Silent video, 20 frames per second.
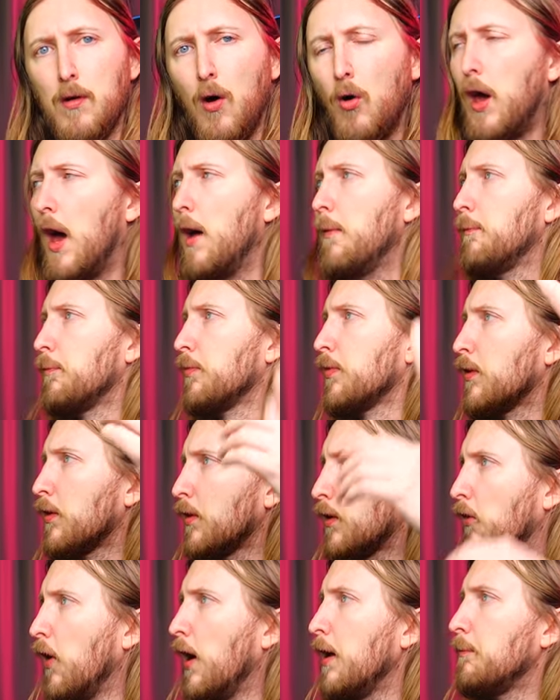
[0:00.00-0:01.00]
Okay,
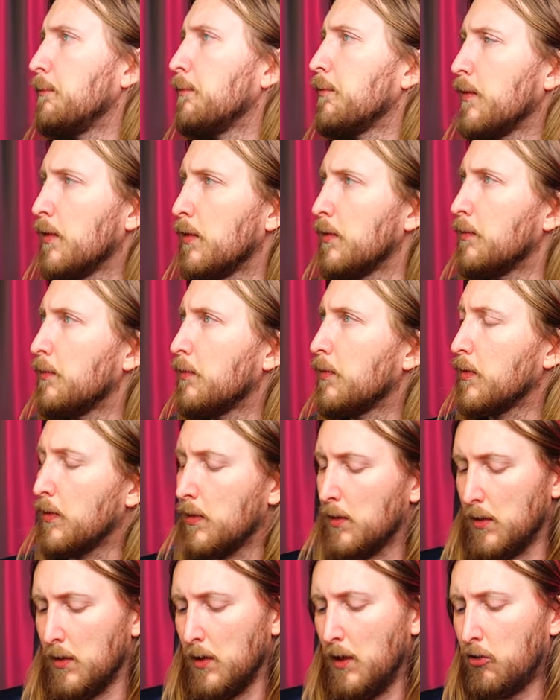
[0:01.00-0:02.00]
great.
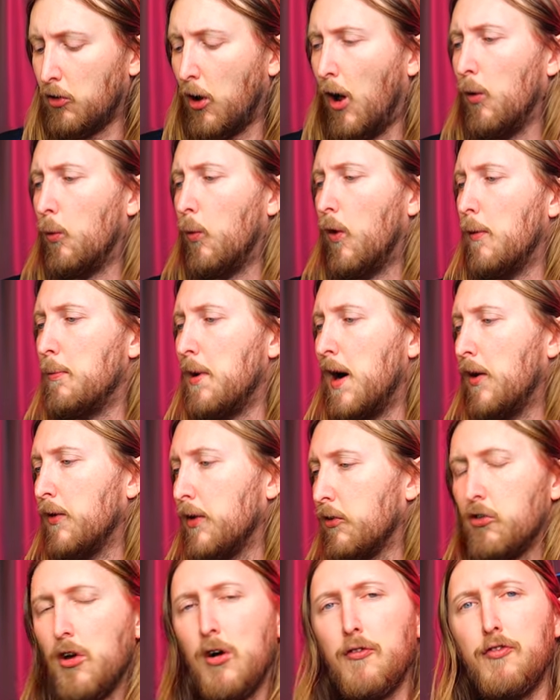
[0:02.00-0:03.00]
It's called
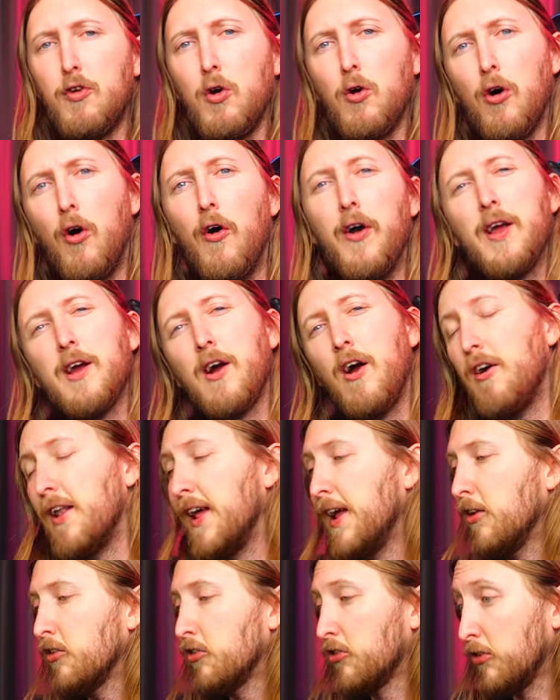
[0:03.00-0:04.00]
Warbound. It's on Furor
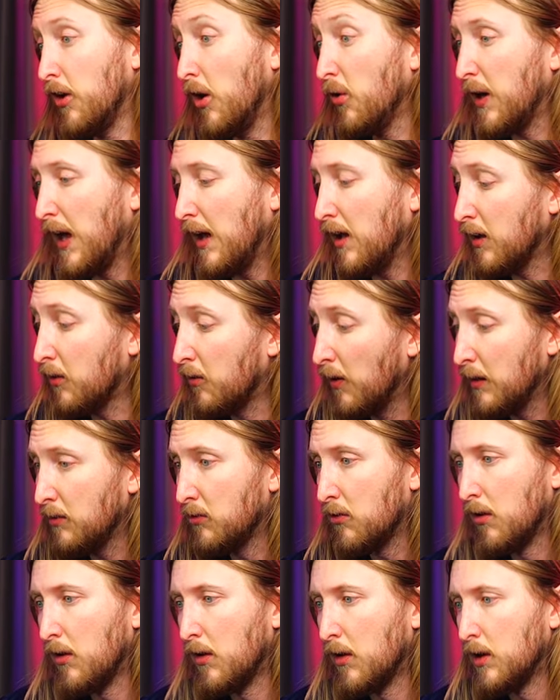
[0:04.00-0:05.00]
Incarnatus. Okay,
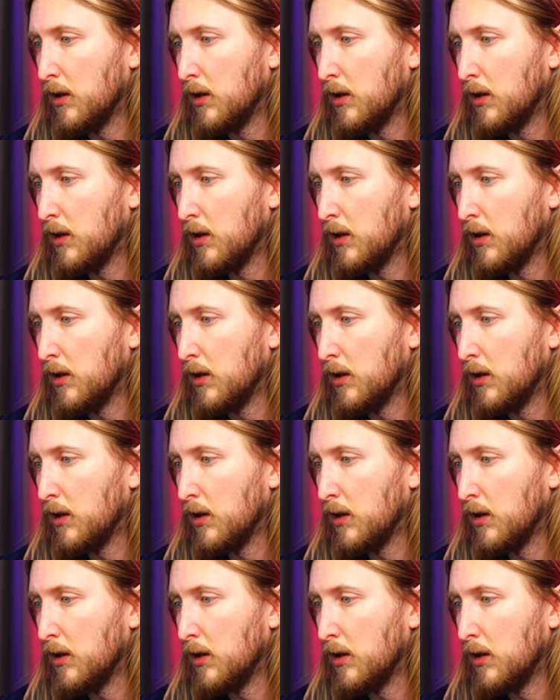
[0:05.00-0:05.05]
great.